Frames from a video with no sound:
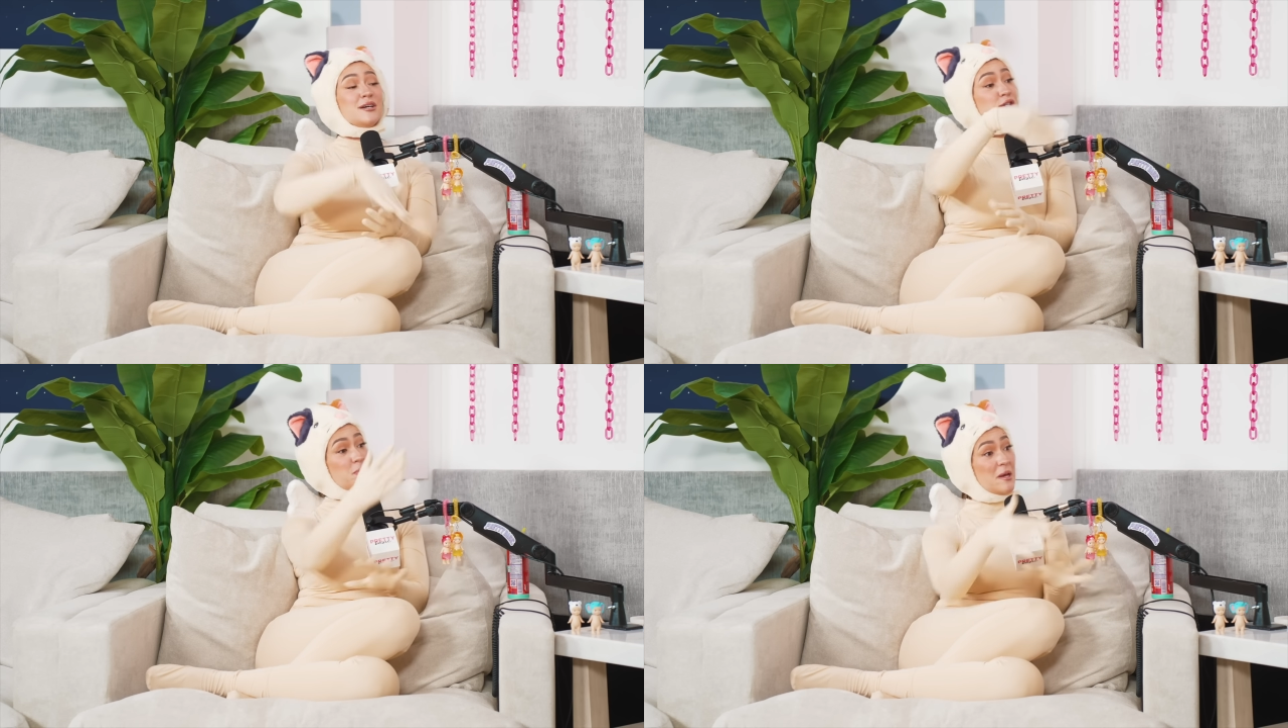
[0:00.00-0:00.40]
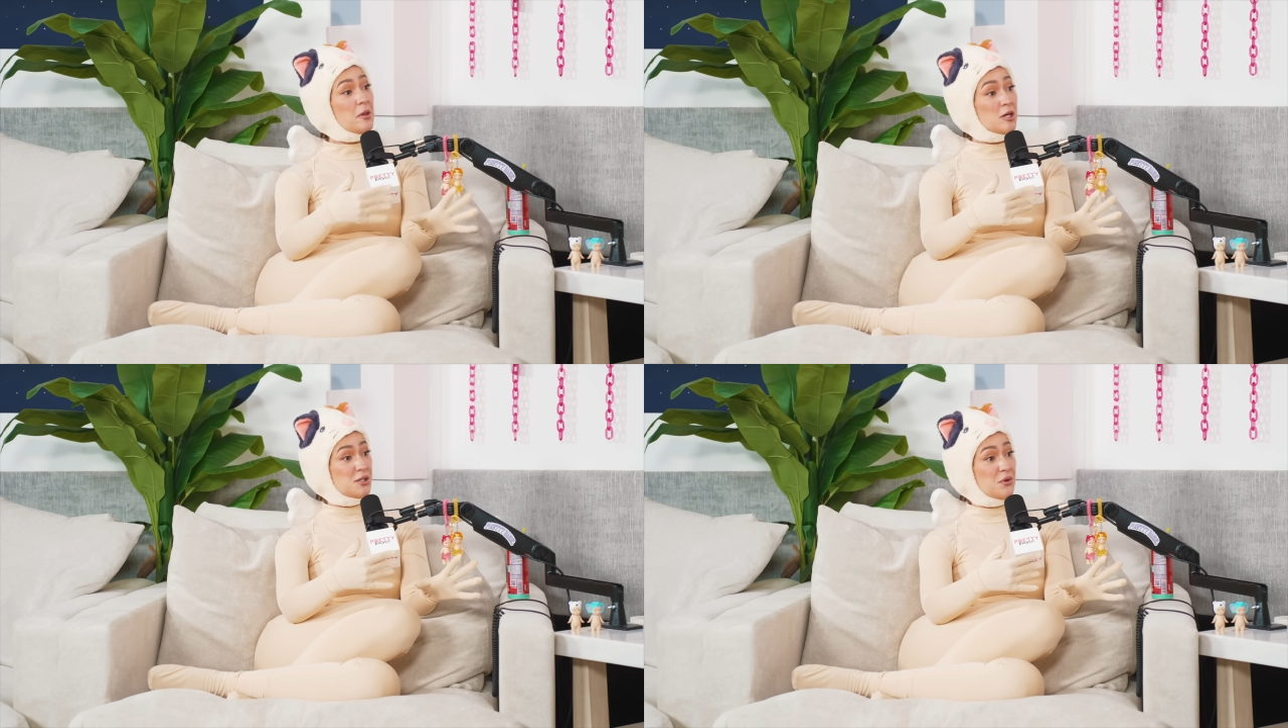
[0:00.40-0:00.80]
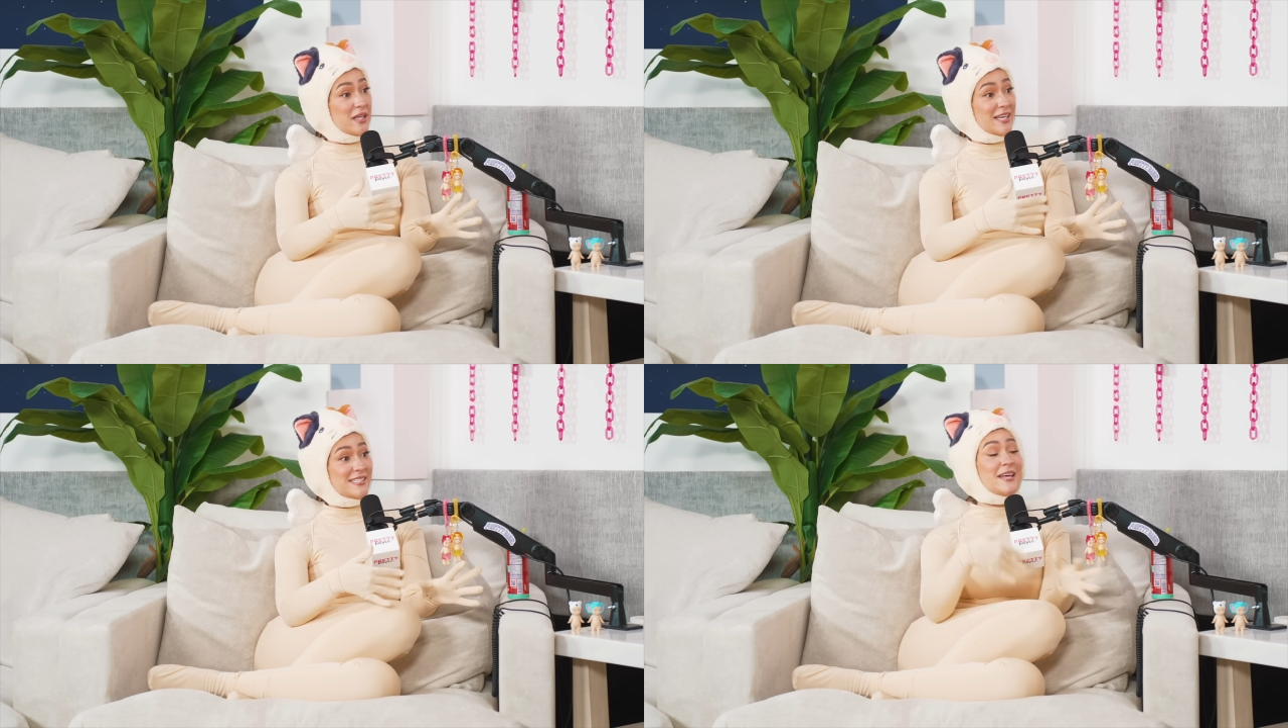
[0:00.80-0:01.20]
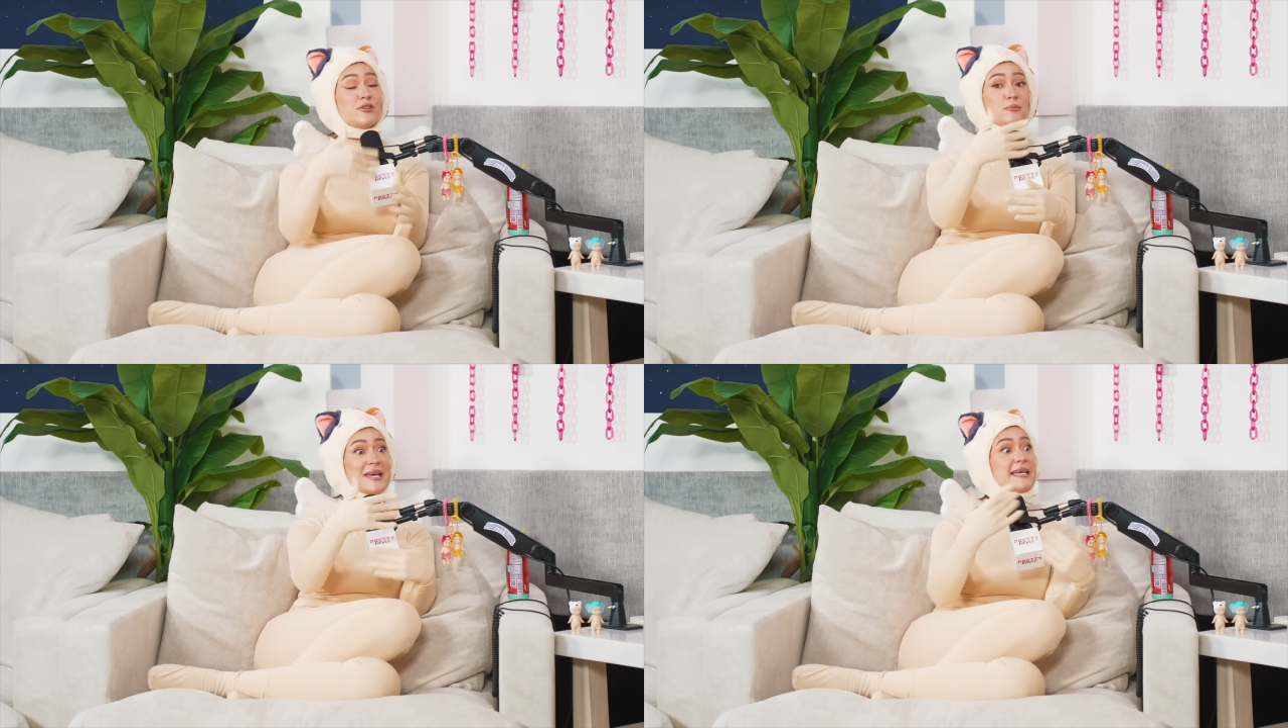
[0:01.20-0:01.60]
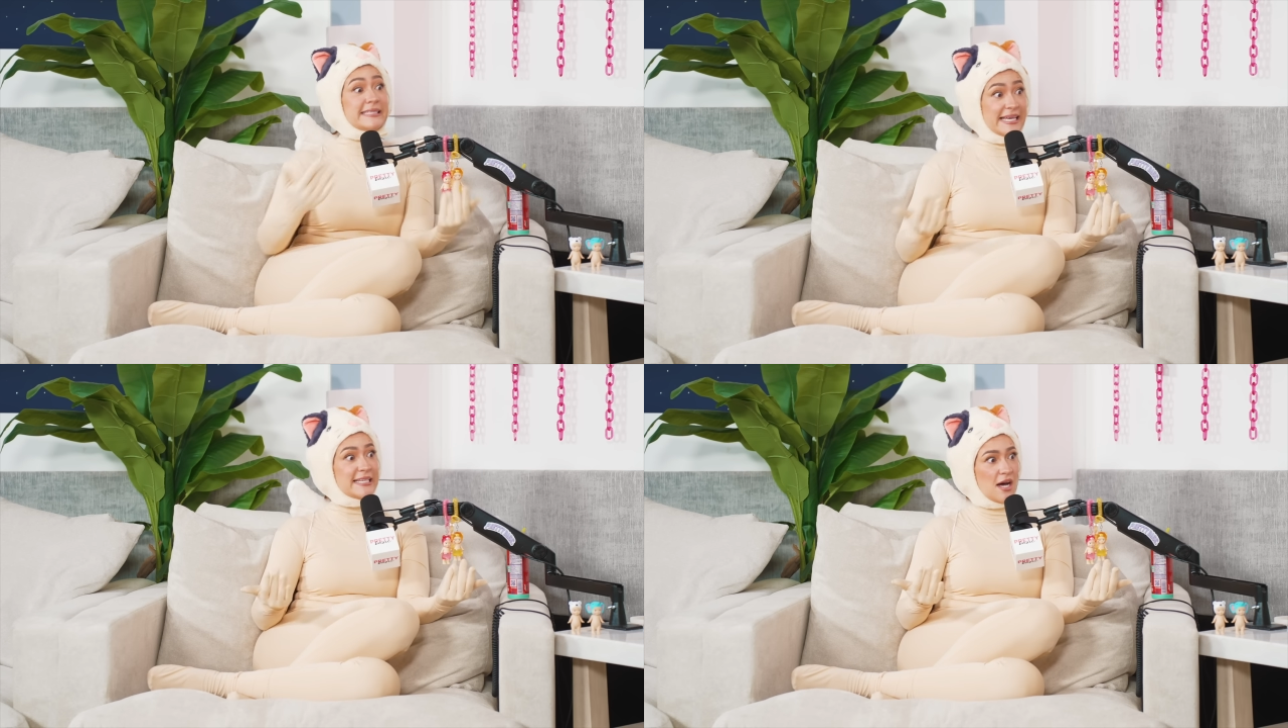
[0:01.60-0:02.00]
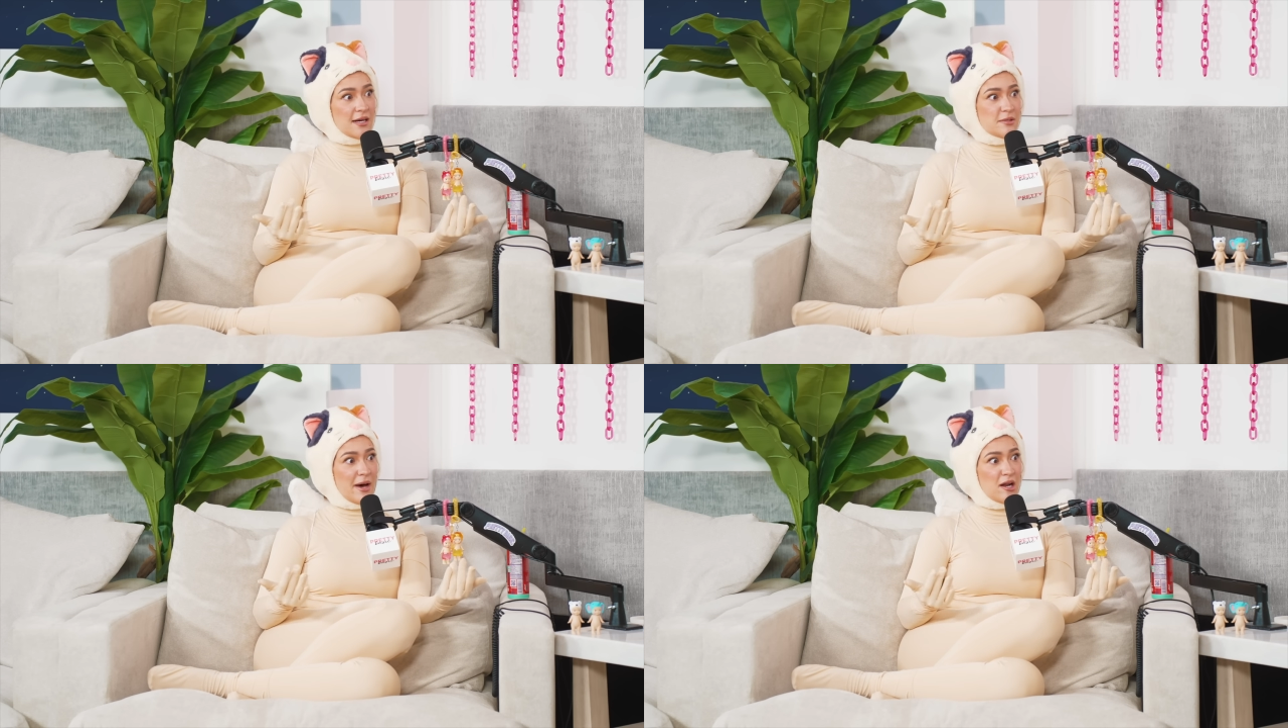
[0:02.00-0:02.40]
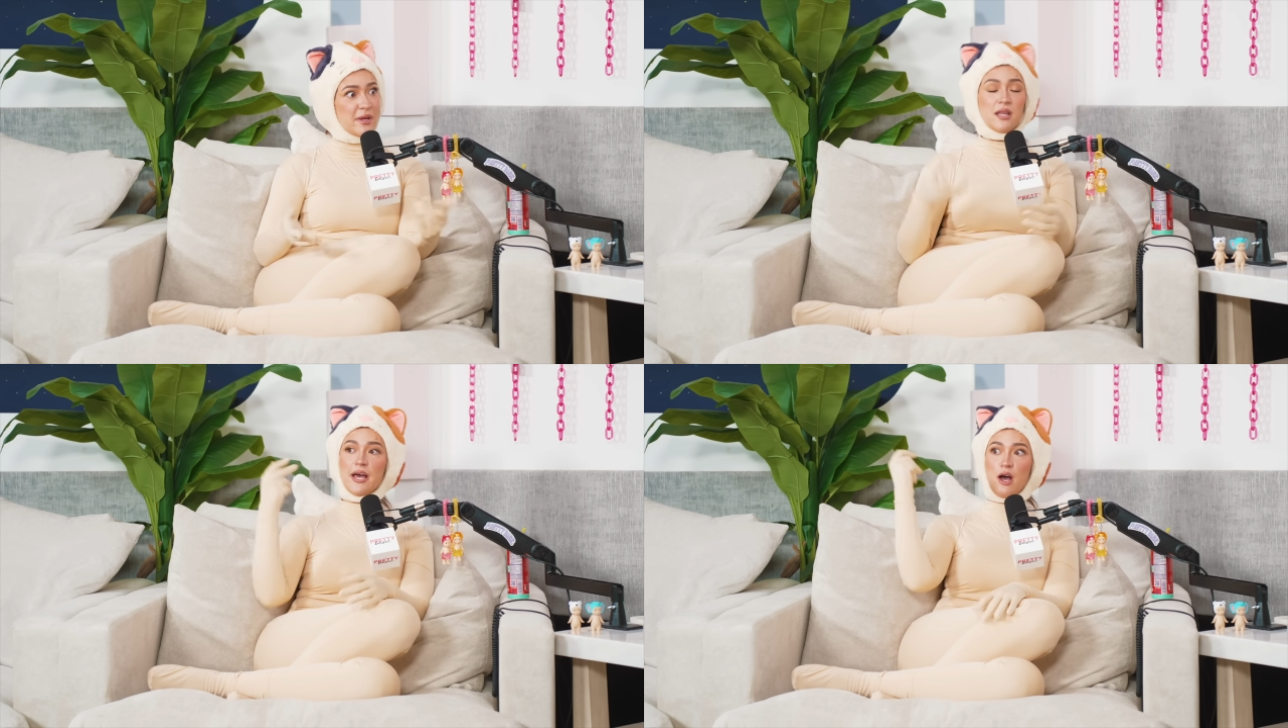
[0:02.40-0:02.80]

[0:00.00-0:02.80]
So people are doing this and they're making TikToks about it being like,